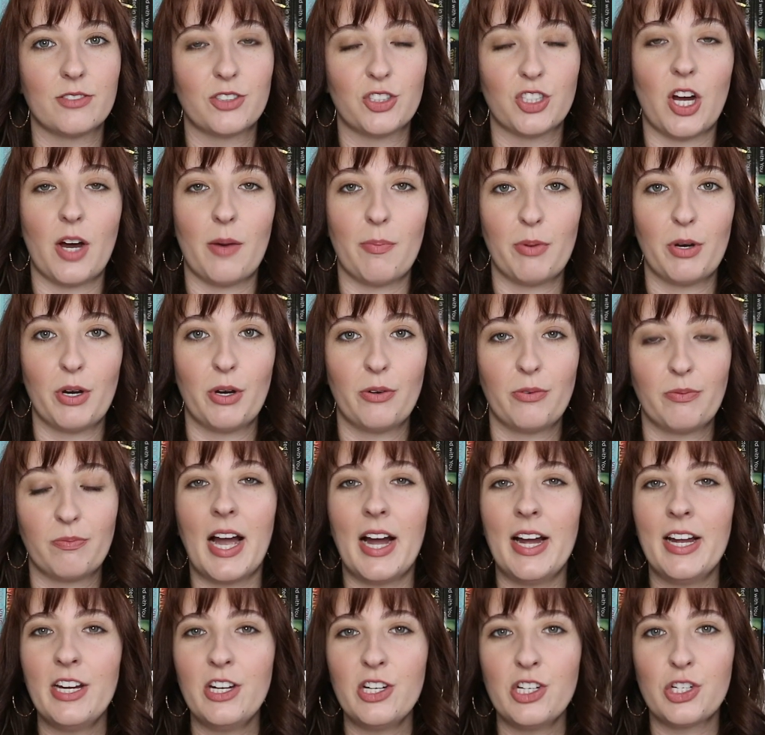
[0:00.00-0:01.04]
Capo.
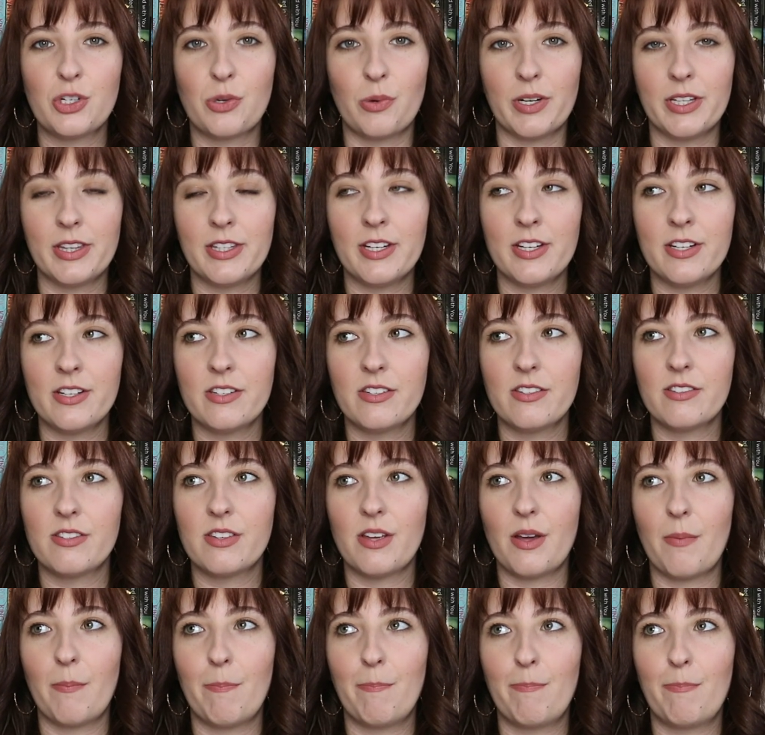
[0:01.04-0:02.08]
I enjoyed this,
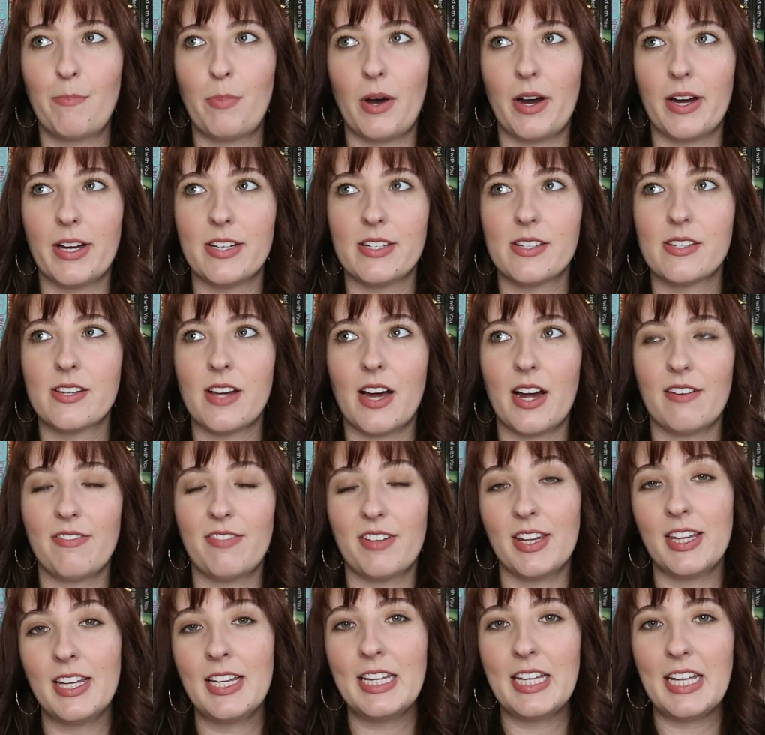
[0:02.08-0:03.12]
but I
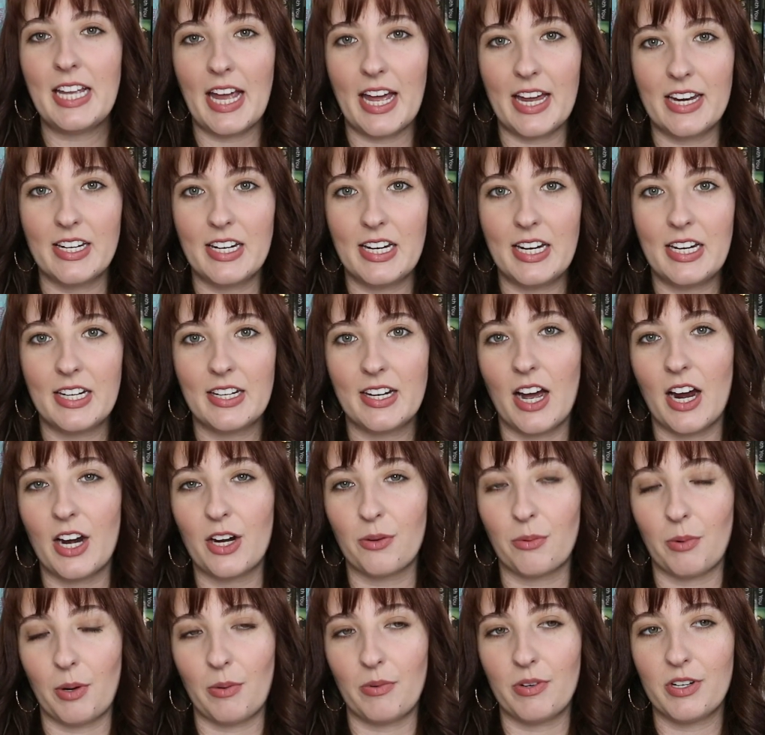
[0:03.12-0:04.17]
feel like the ending kind
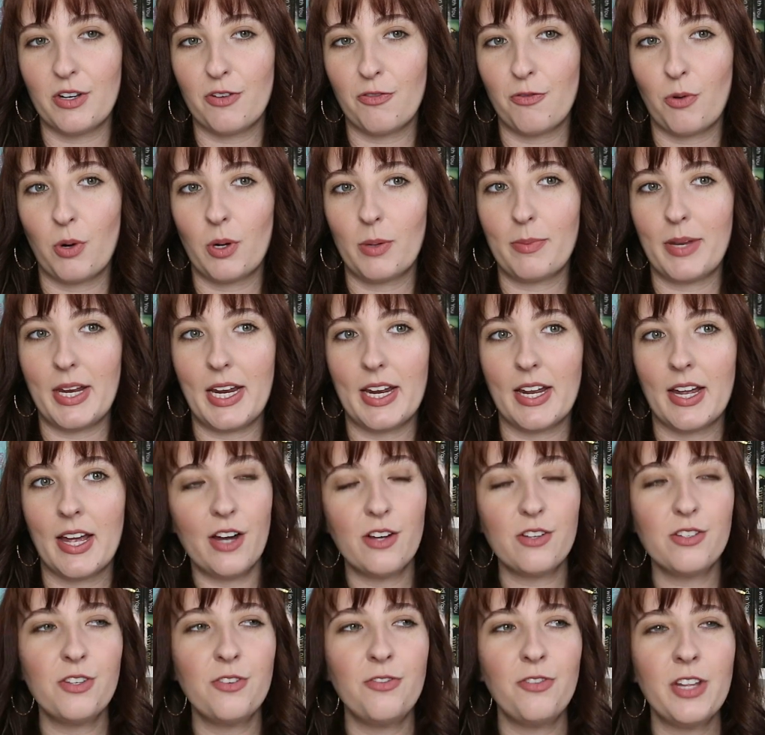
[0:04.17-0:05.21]
of ruined it for me. I
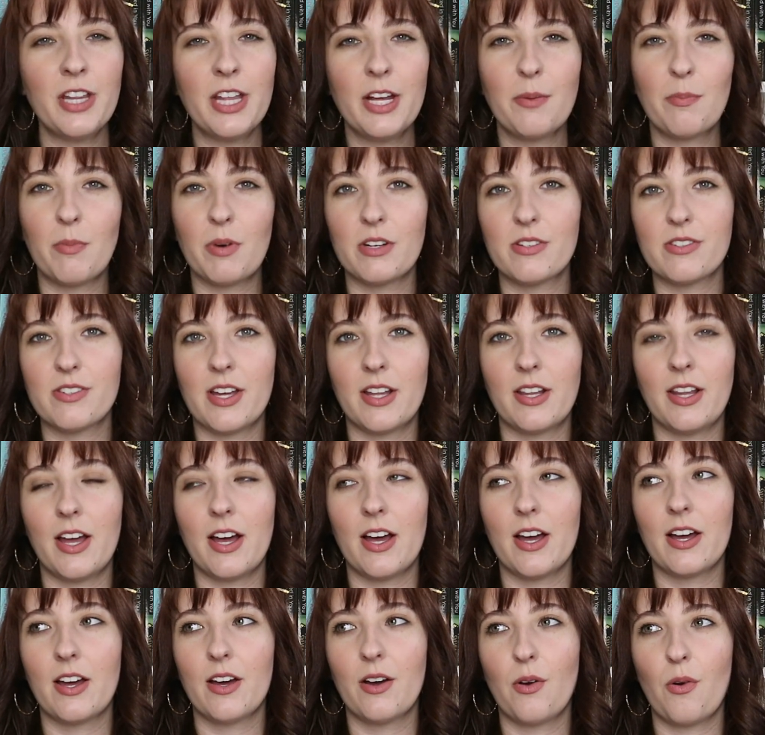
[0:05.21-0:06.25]
also feel like
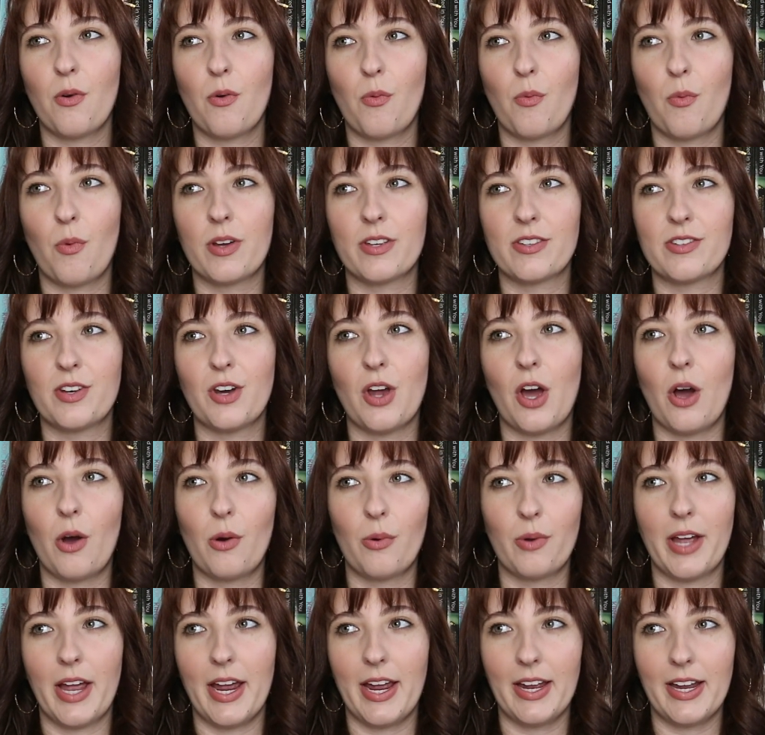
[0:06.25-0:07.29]
Marcella was an
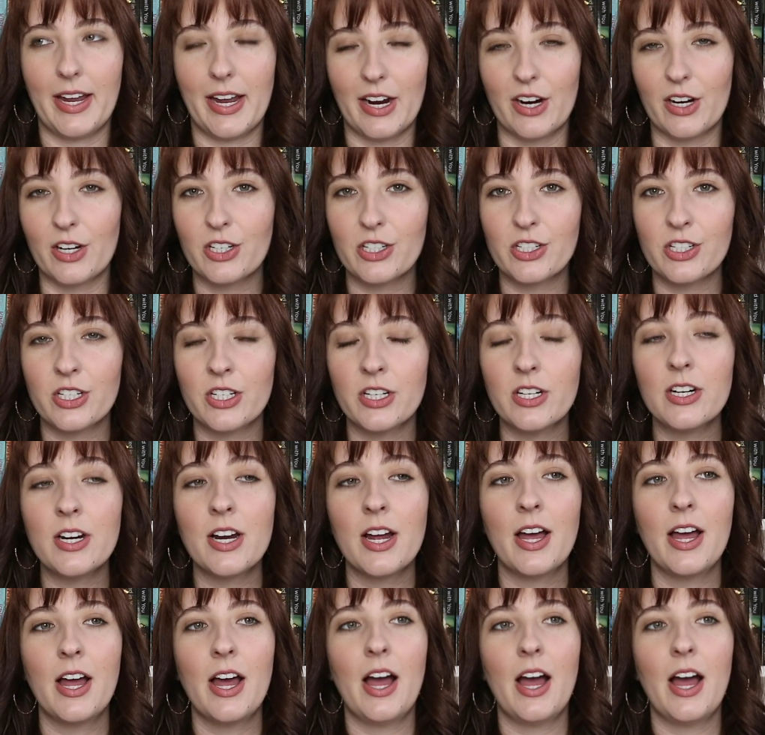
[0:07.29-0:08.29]
okay character.